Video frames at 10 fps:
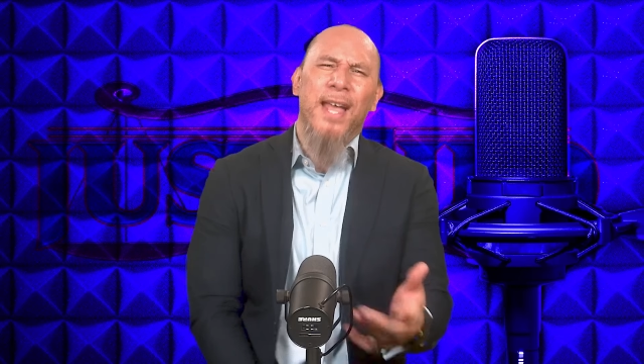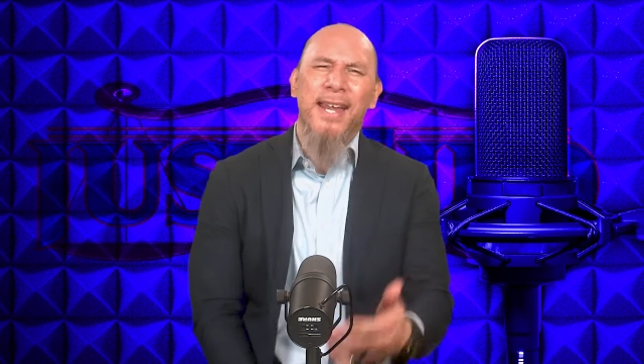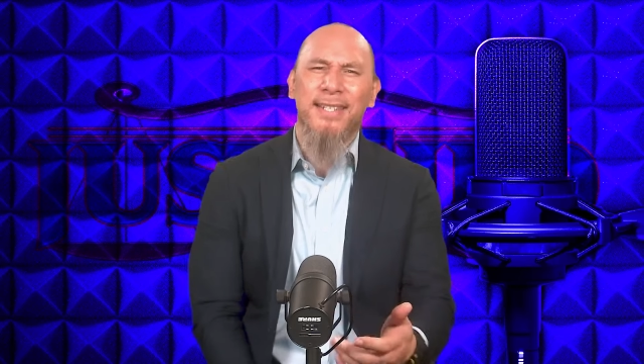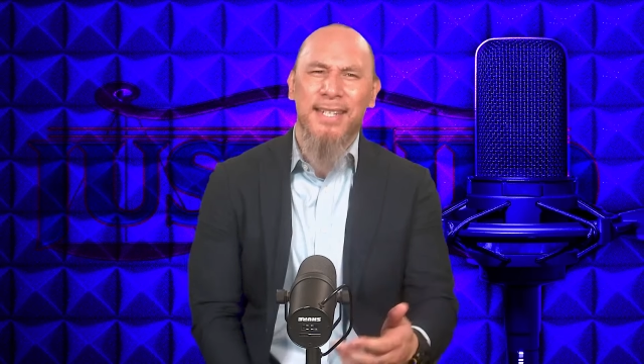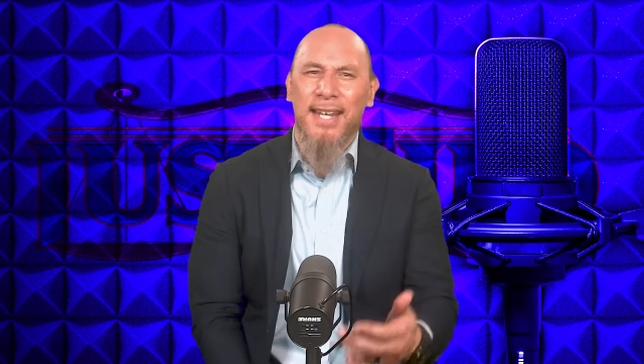If
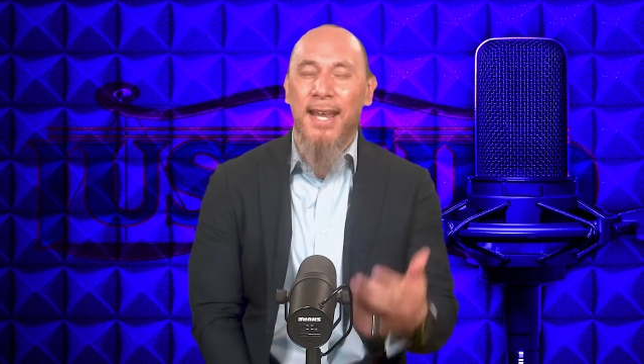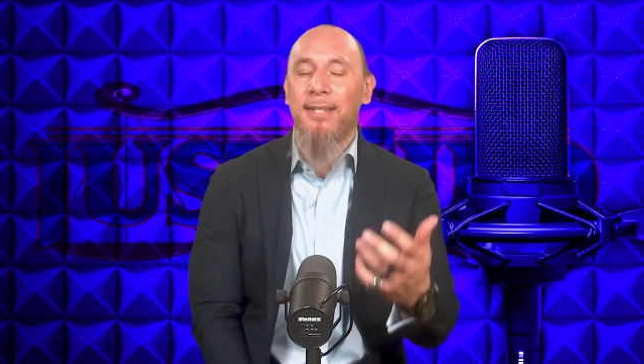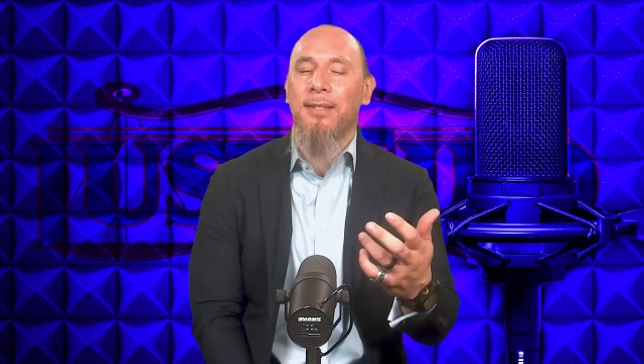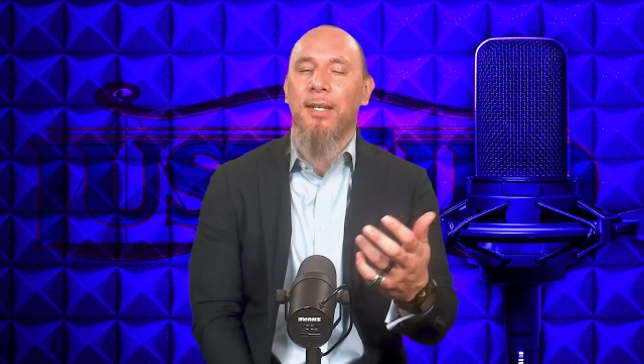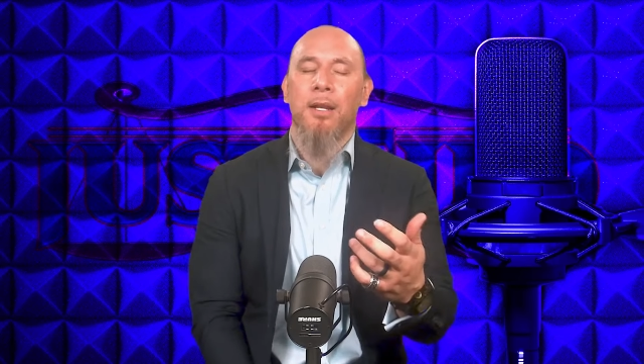that is the
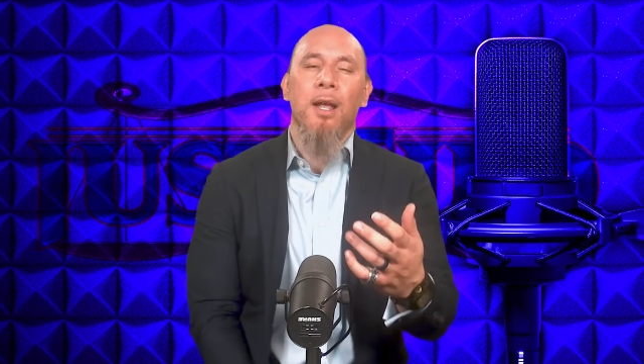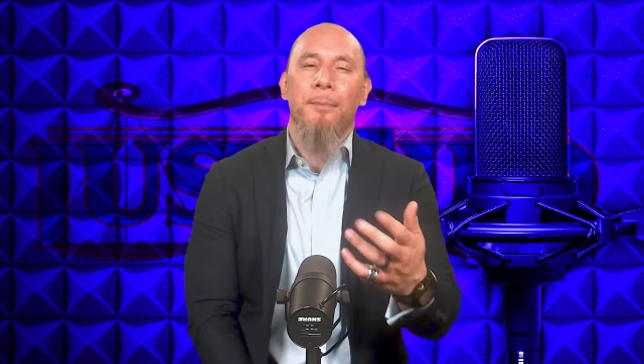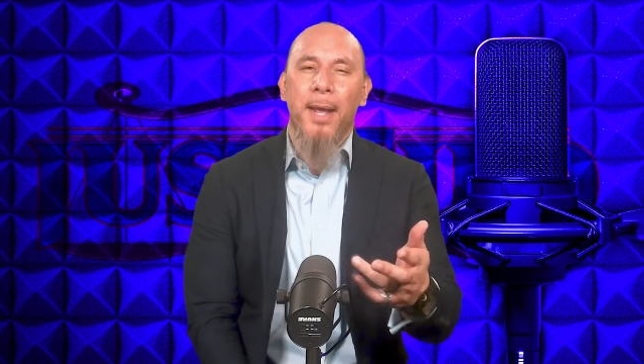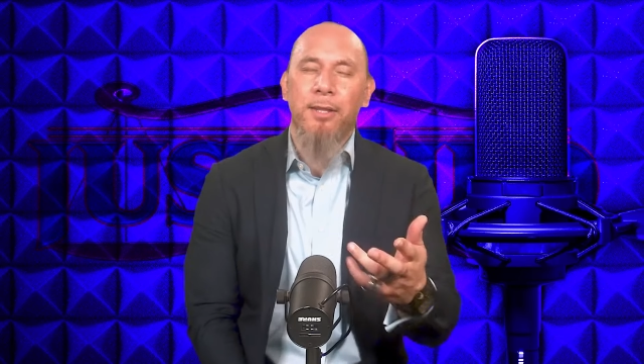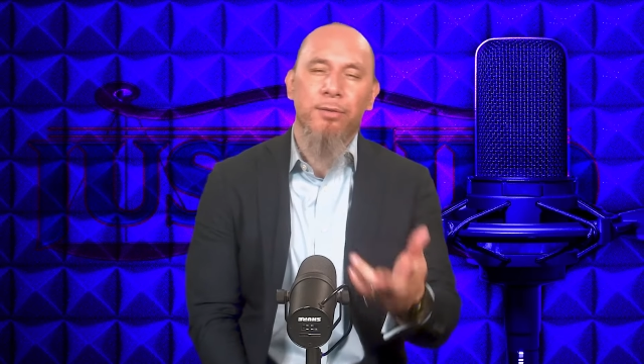case, then
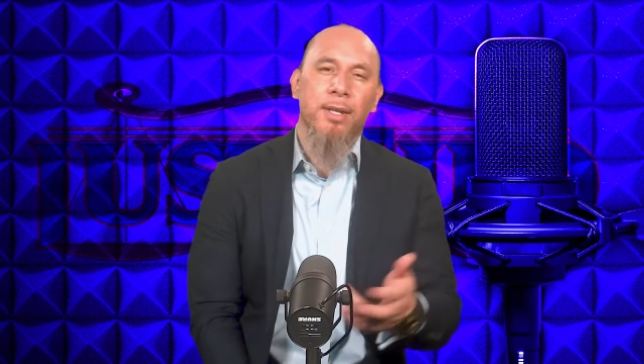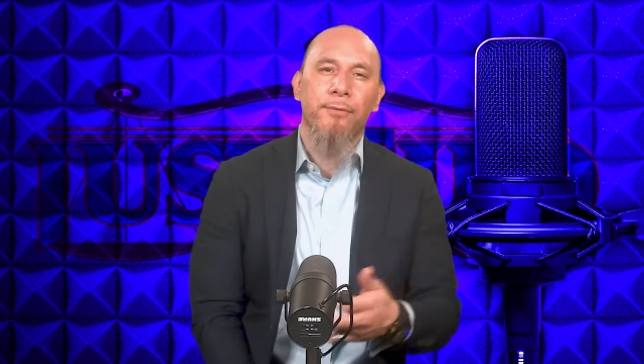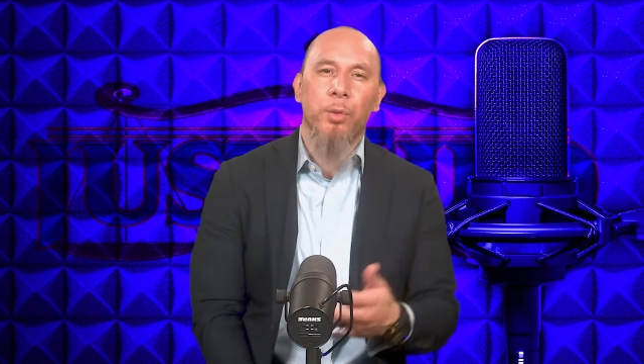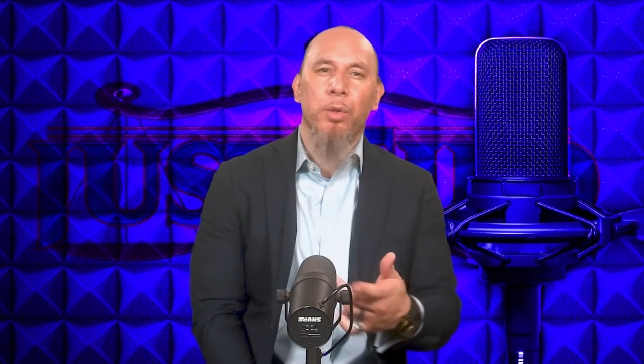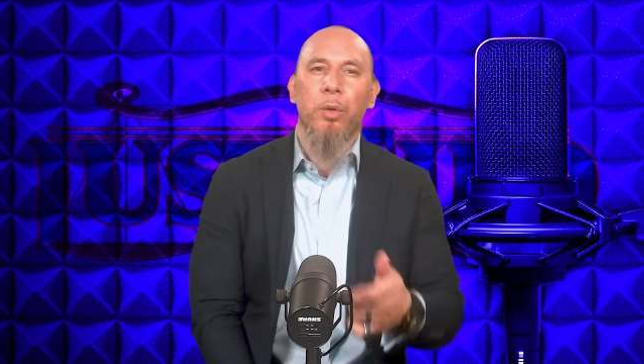Matthew
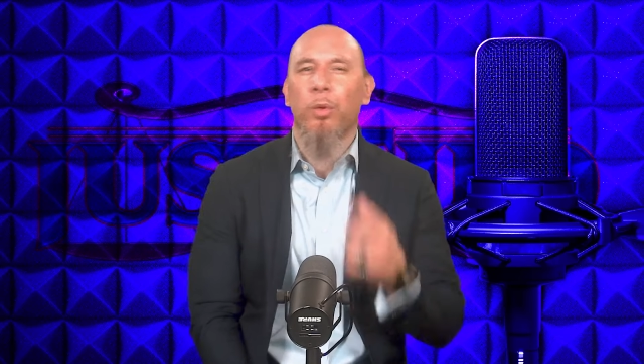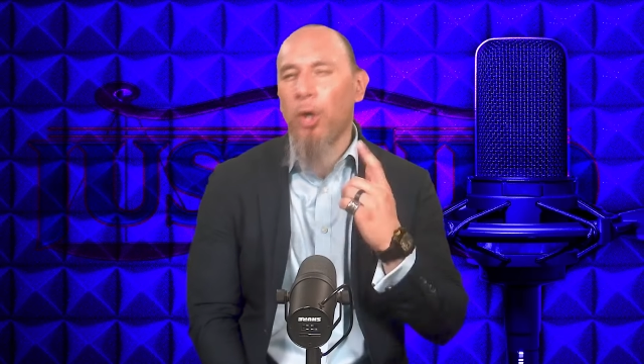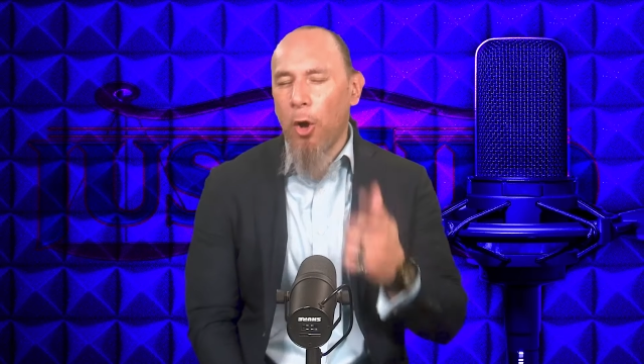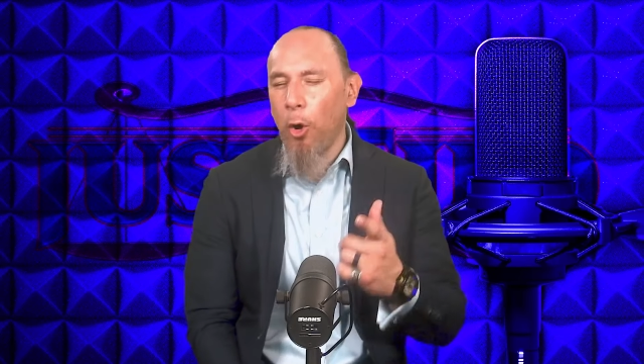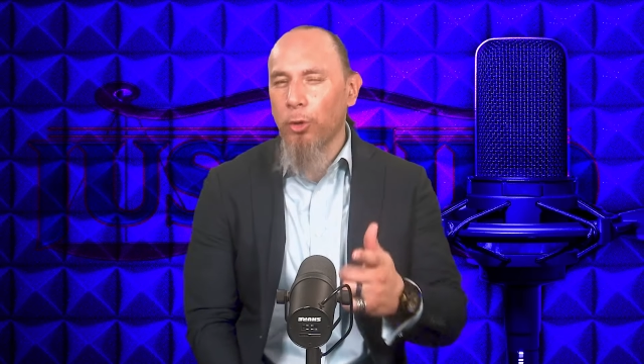
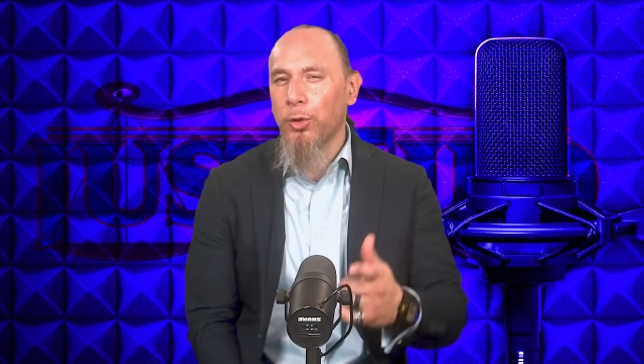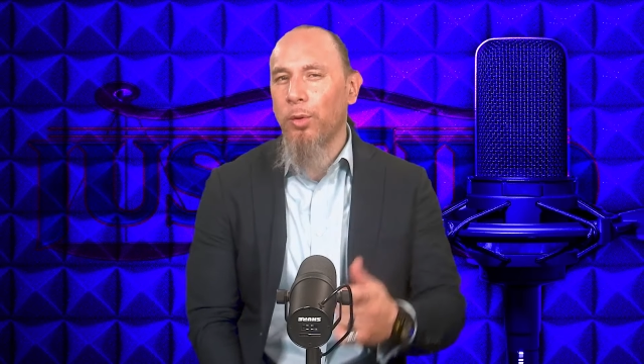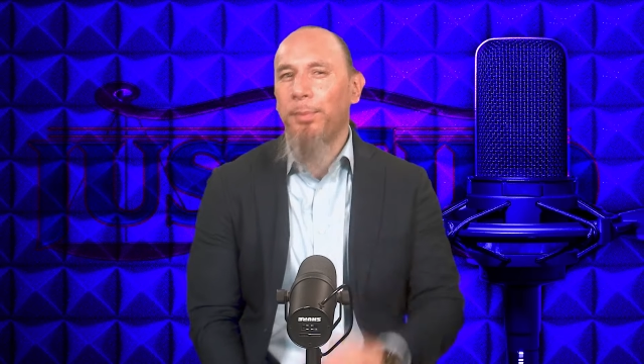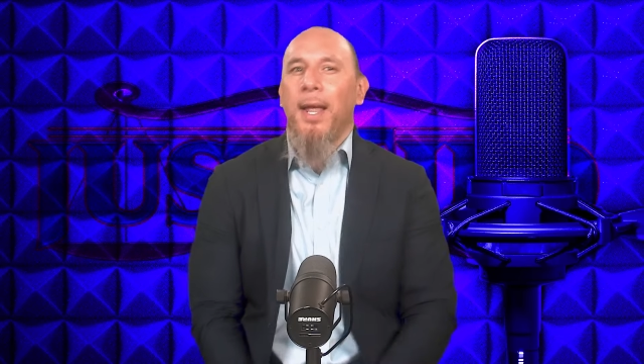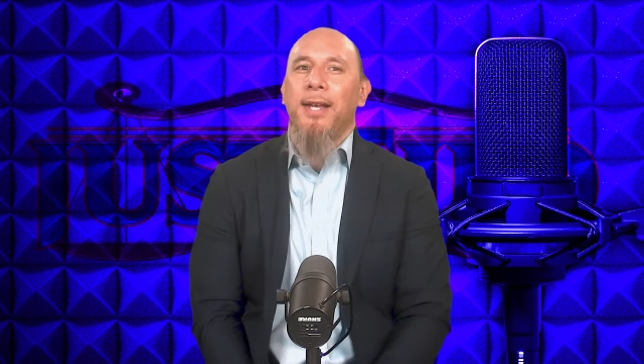7:21
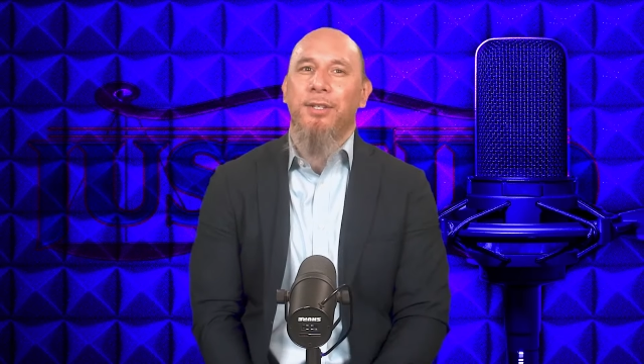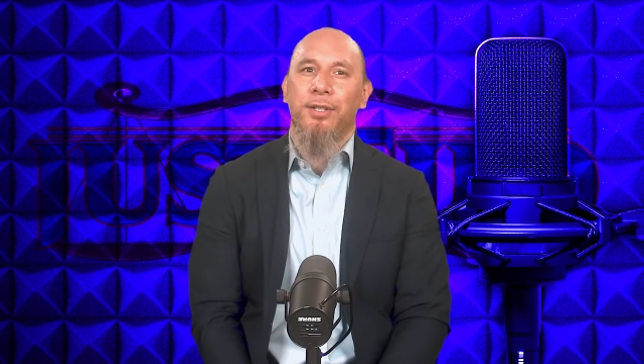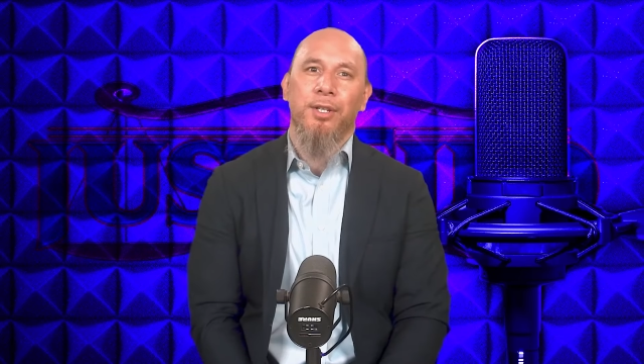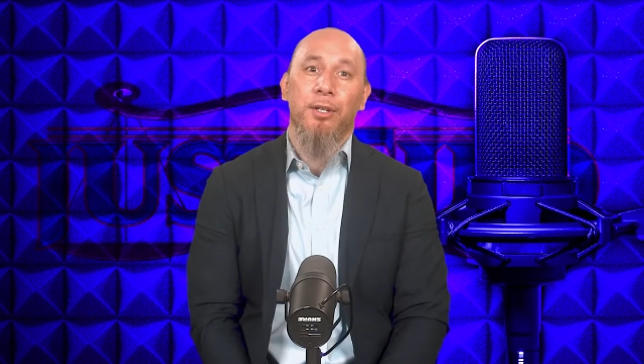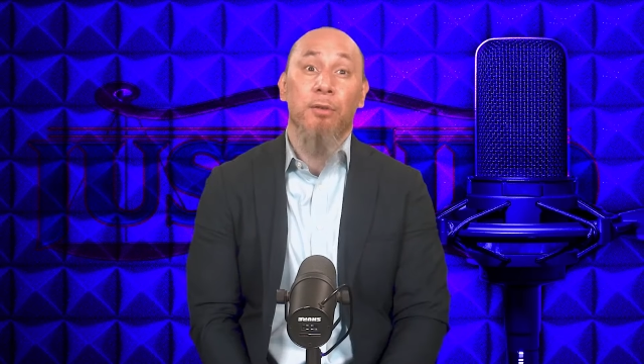also
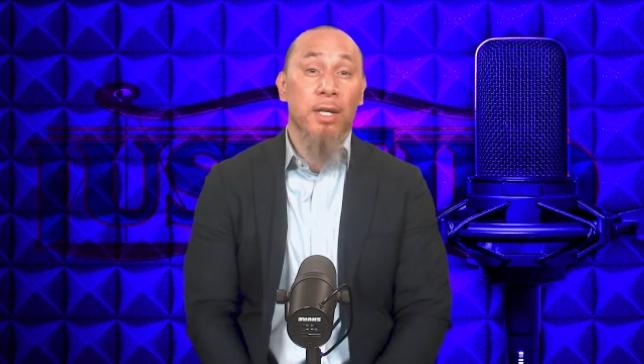applies to you,